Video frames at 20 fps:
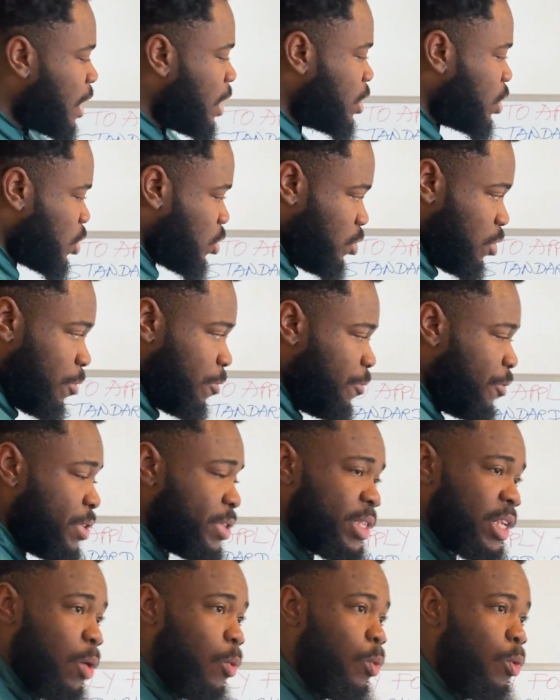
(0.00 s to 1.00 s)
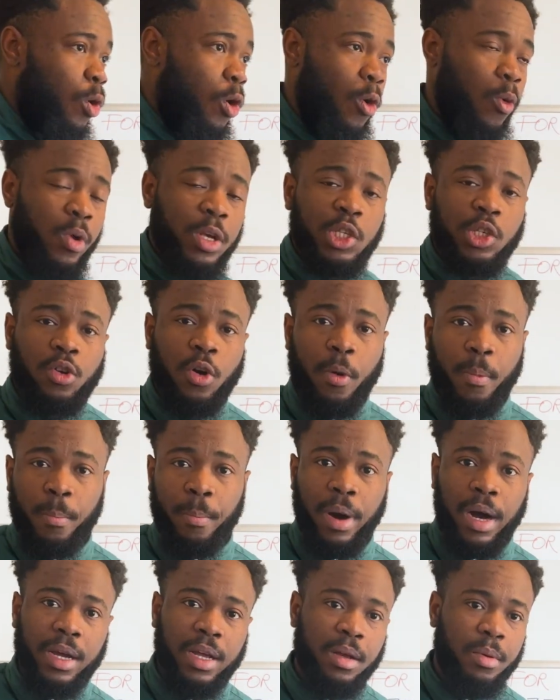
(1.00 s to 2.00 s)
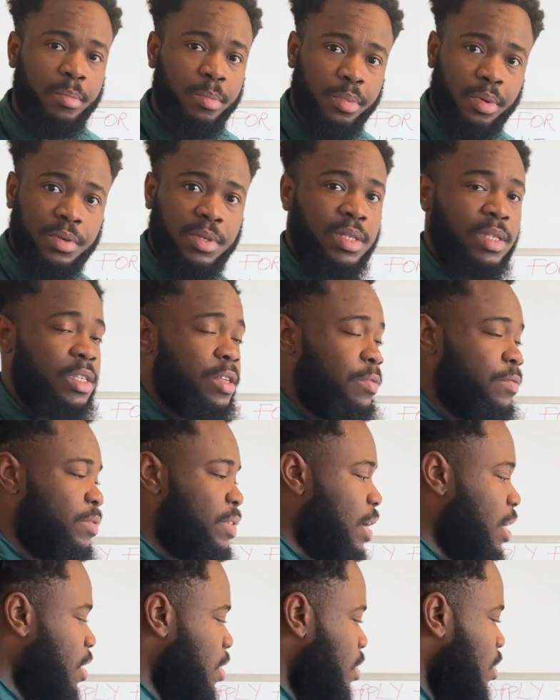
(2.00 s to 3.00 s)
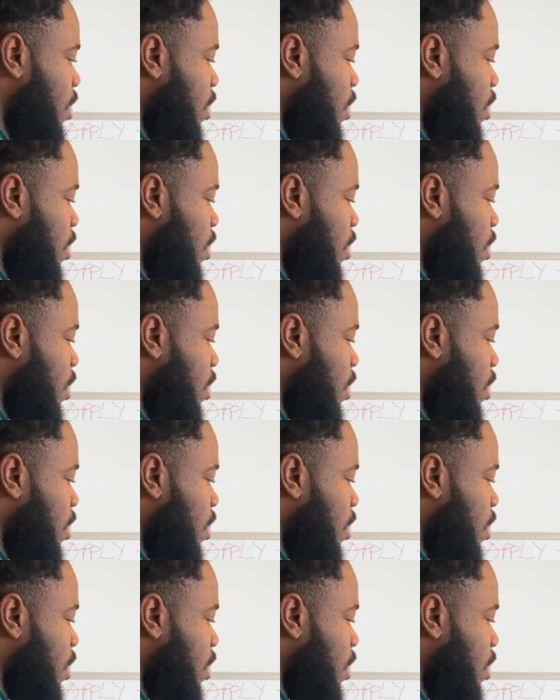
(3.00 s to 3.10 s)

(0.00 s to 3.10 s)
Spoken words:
So your visa will always come back positive, that